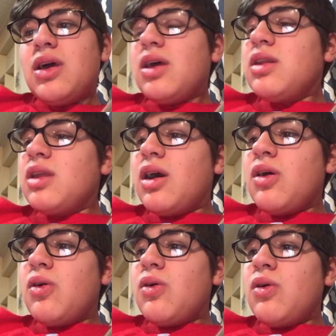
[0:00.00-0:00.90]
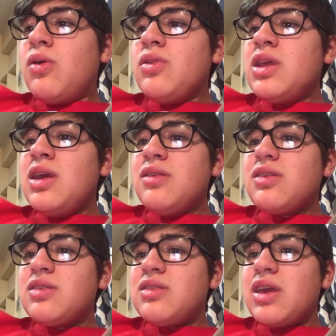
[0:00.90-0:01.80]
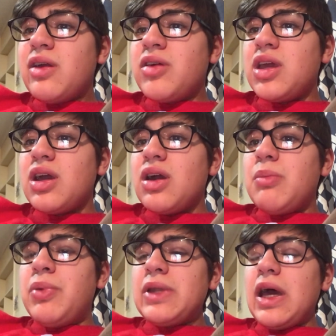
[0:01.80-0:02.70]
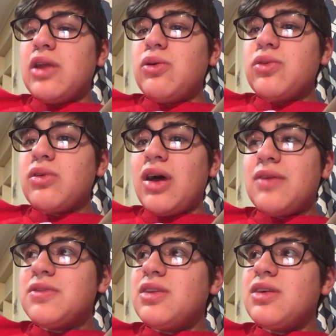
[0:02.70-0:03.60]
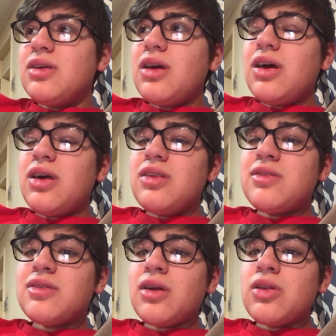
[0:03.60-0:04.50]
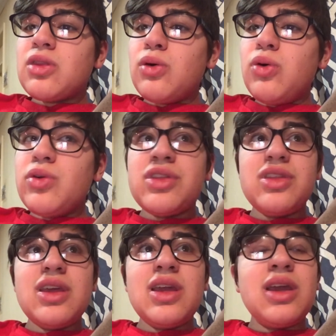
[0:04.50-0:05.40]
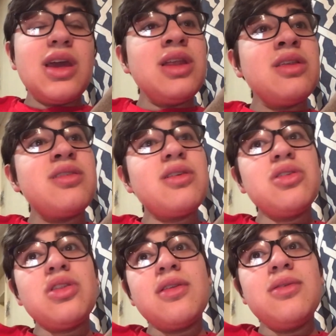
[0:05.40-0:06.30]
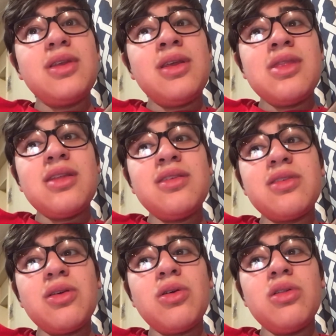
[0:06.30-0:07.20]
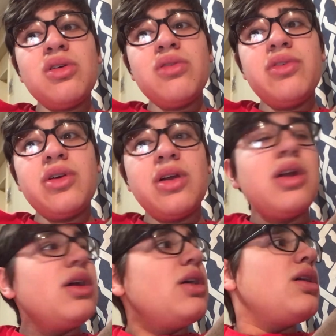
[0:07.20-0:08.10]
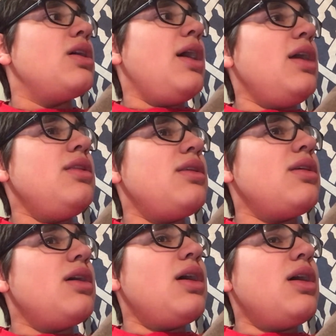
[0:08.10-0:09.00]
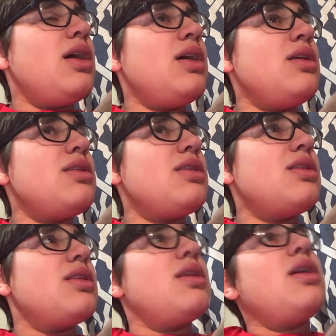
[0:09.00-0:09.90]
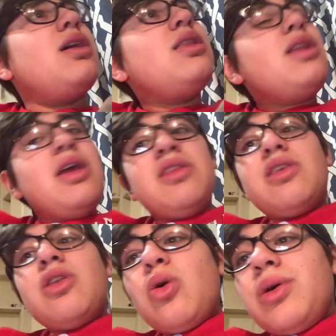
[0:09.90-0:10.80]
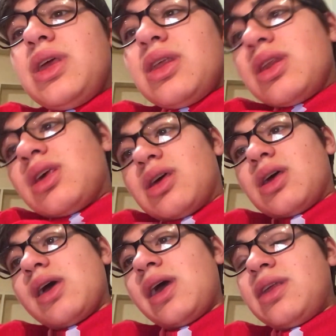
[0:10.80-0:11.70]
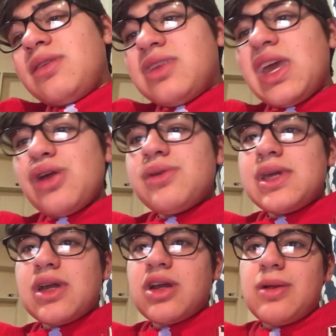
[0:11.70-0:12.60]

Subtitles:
Not only is it scary, but I'd also have to start the whole thing and start the loading and then start all over. And and and it's annoying and scary.